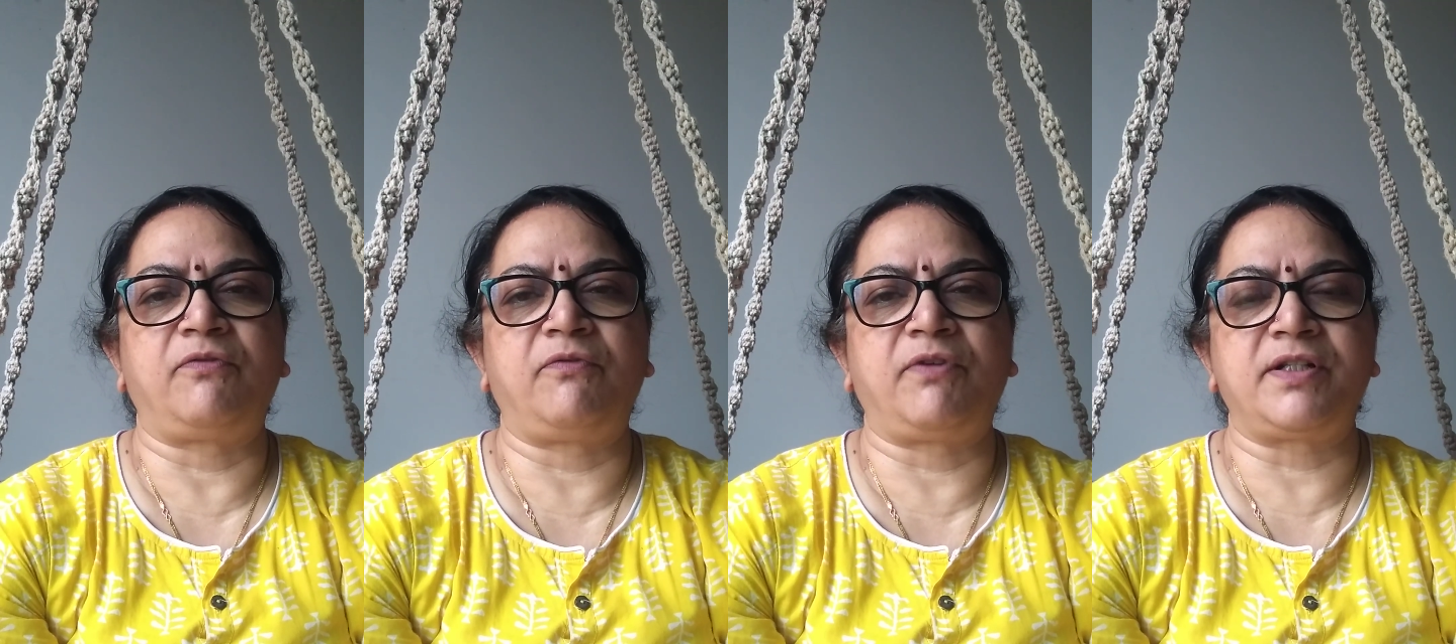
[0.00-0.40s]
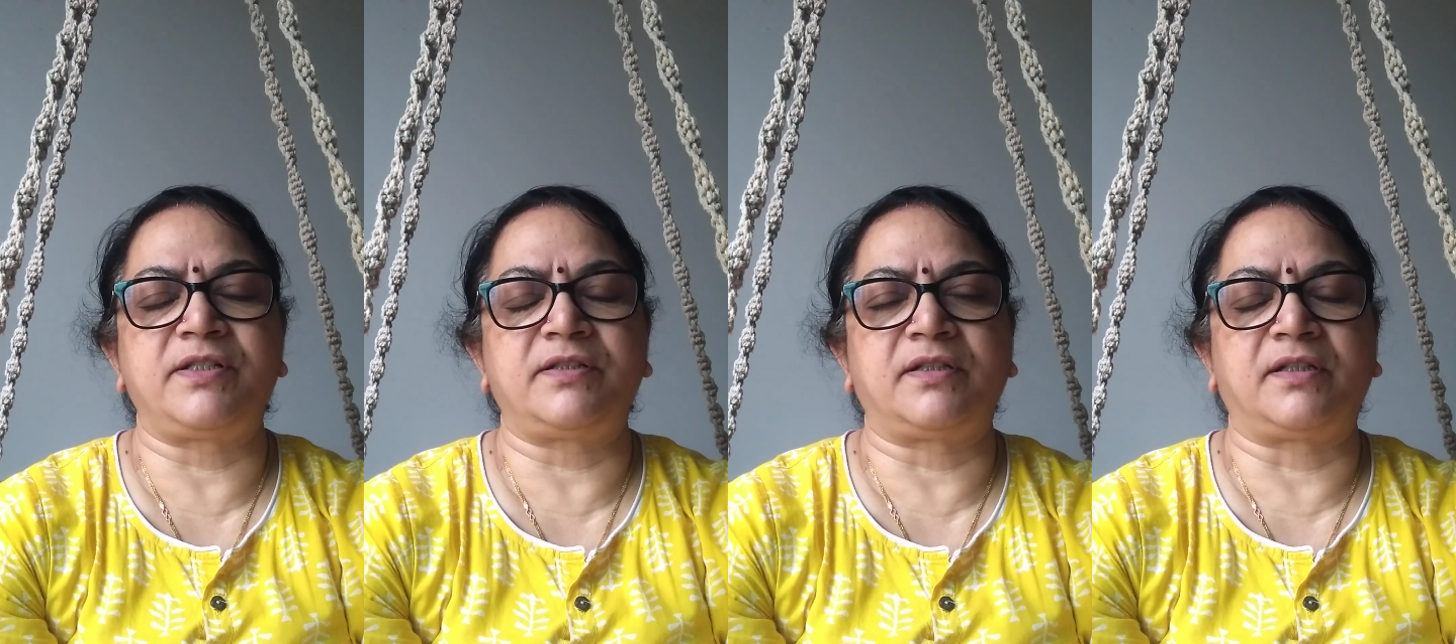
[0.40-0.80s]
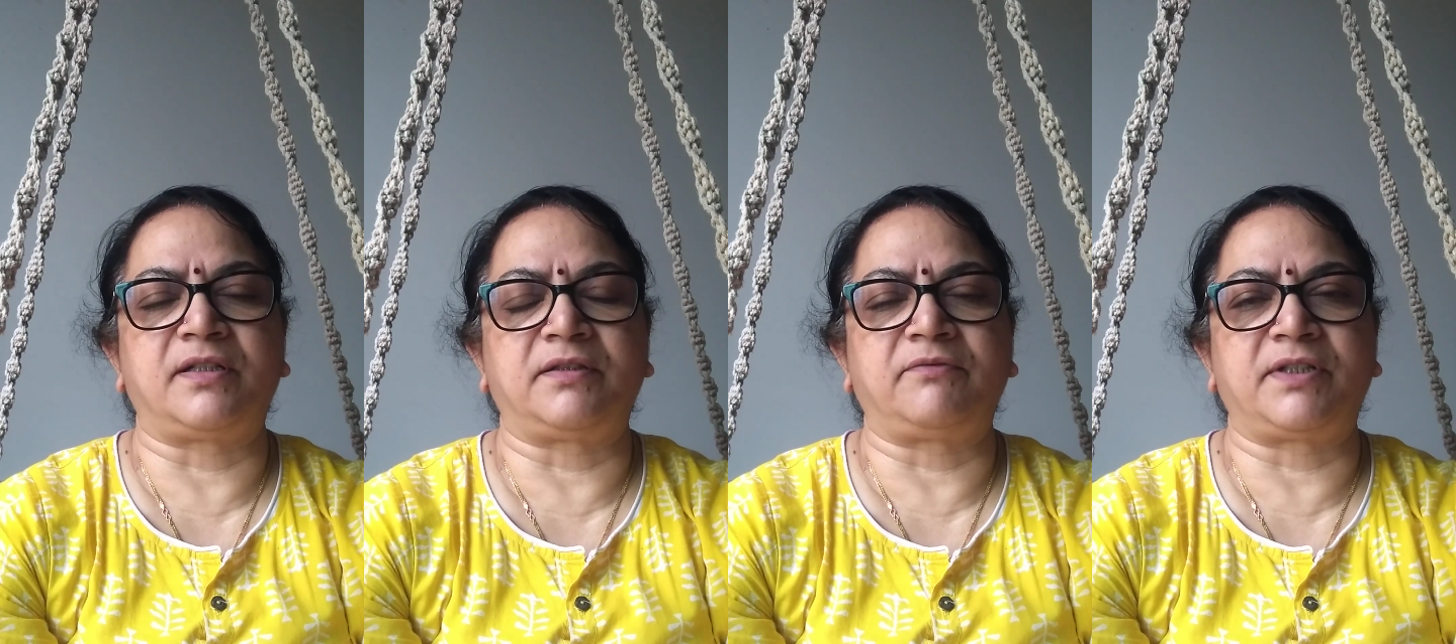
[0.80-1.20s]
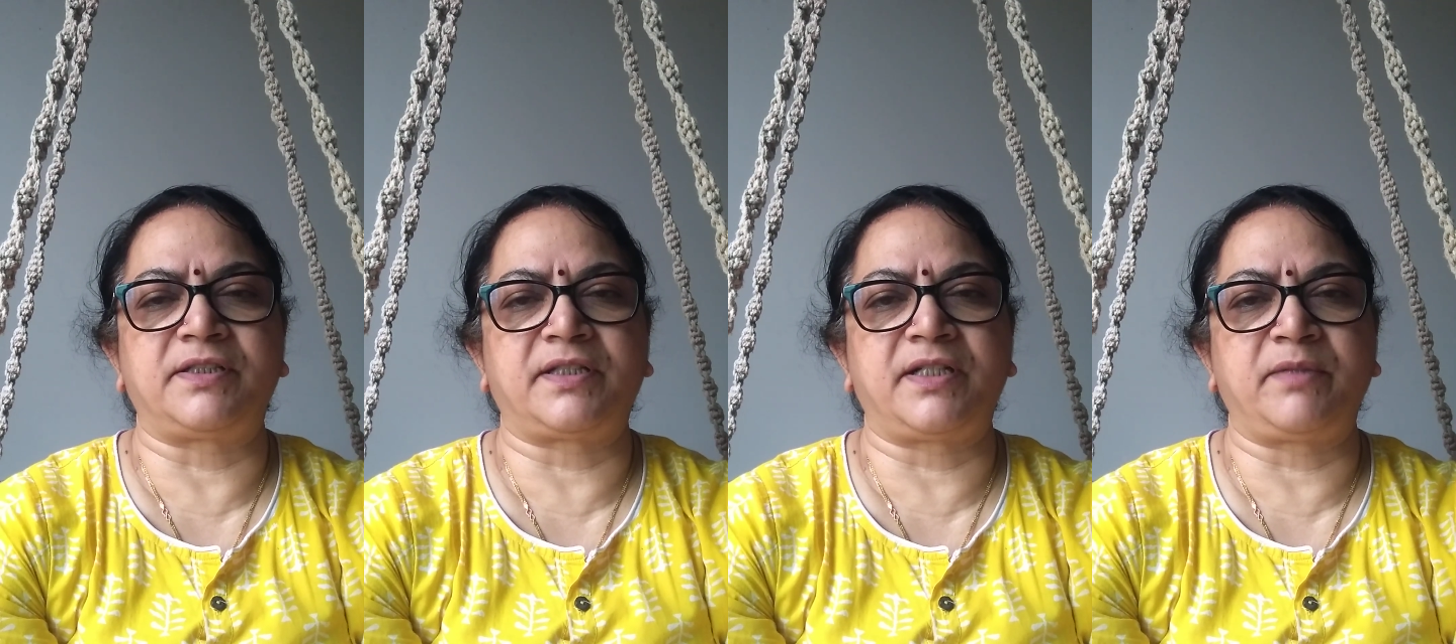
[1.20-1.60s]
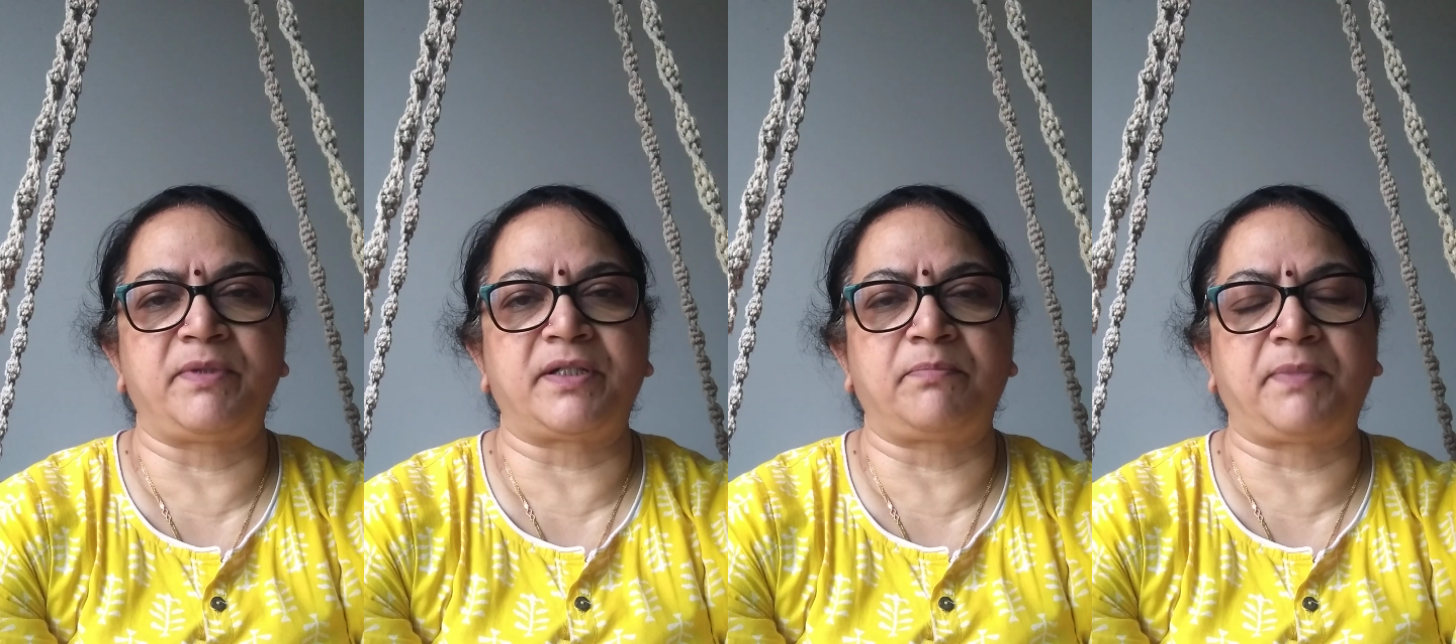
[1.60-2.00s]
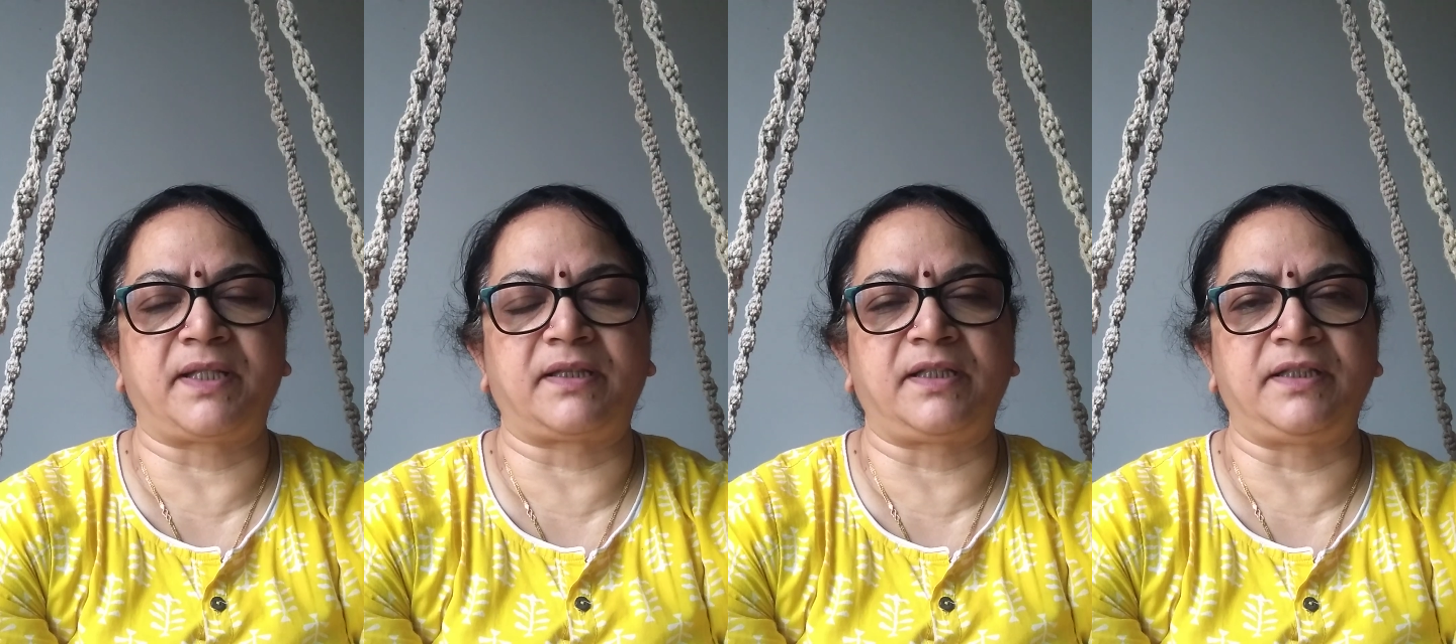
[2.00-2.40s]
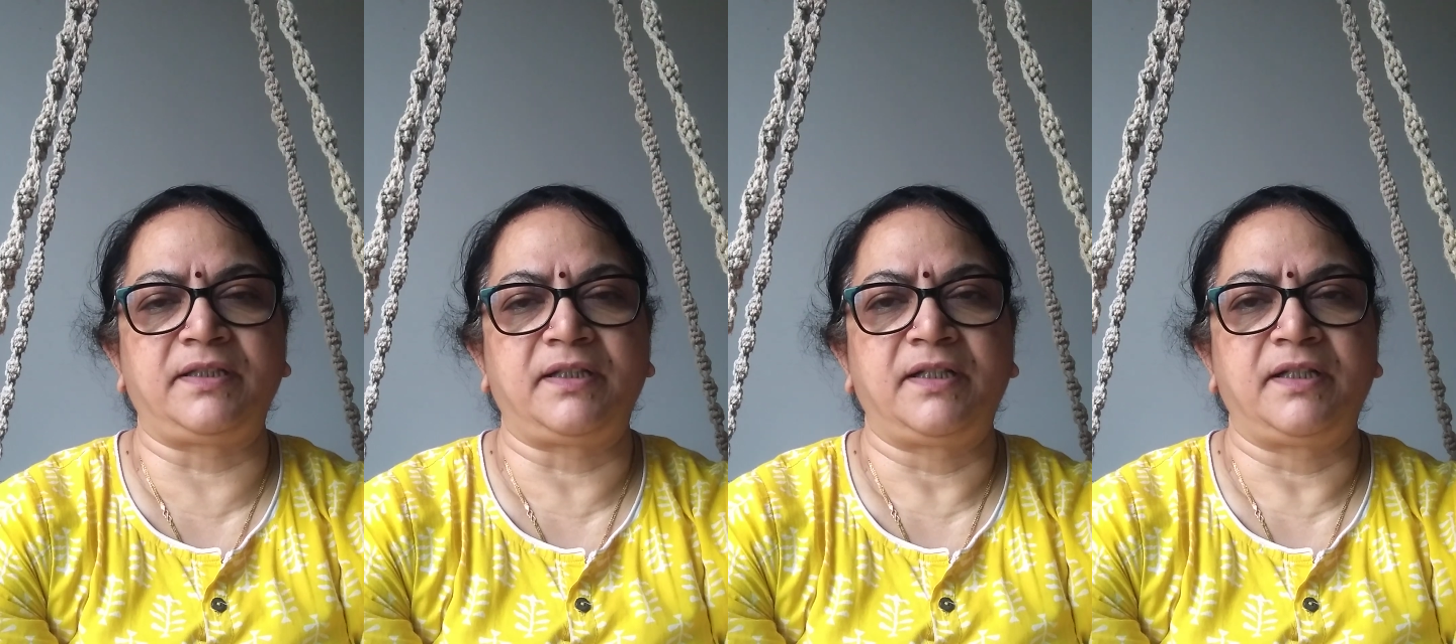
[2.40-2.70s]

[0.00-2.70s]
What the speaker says: 1 centimeter path length